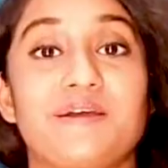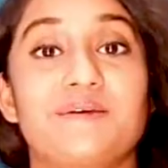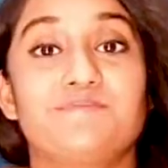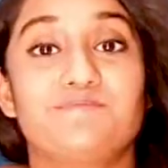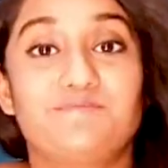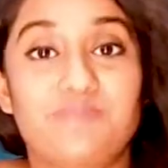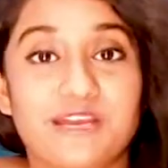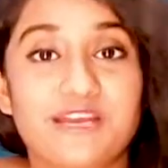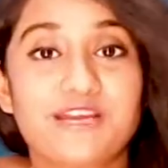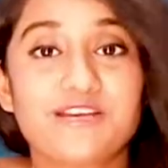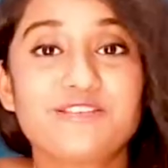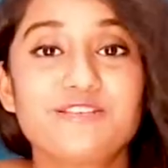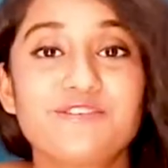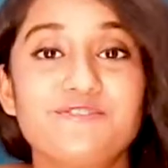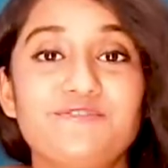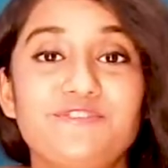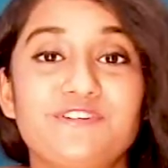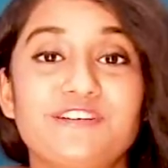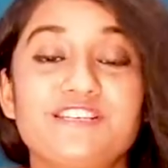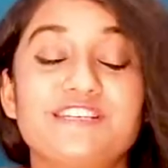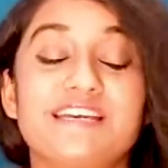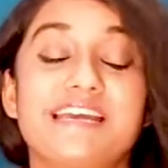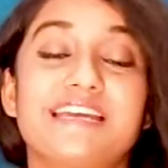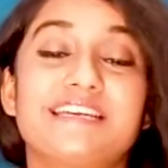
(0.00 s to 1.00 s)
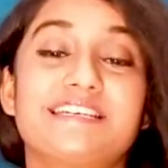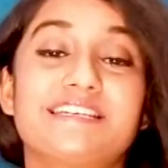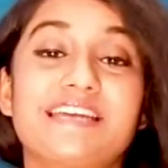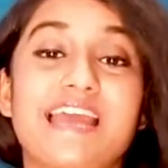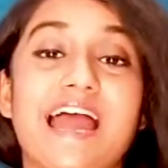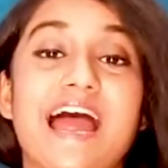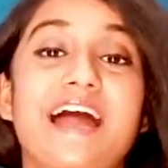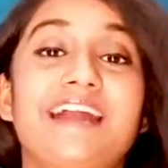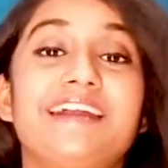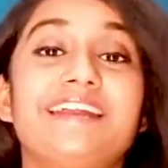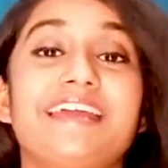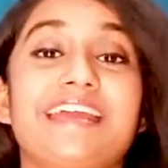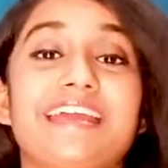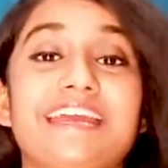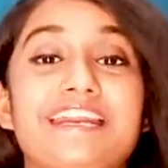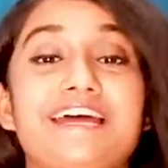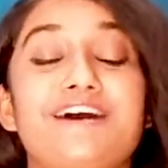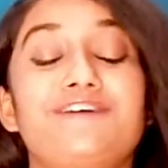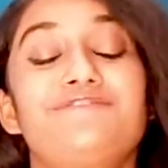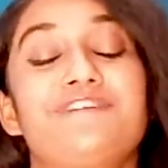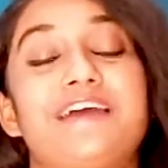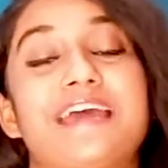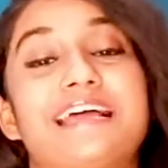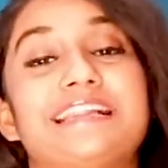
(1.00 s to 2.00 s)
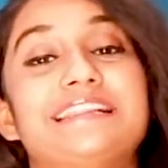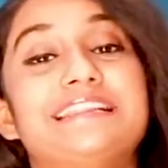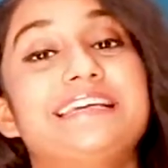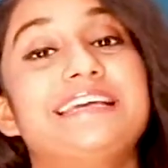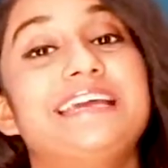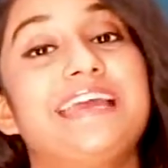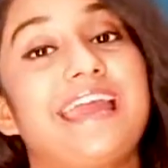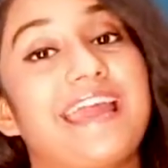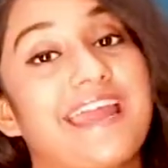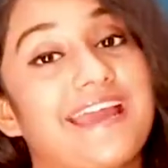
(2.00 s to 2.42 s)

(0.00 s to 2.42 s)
because of which she had enough healthy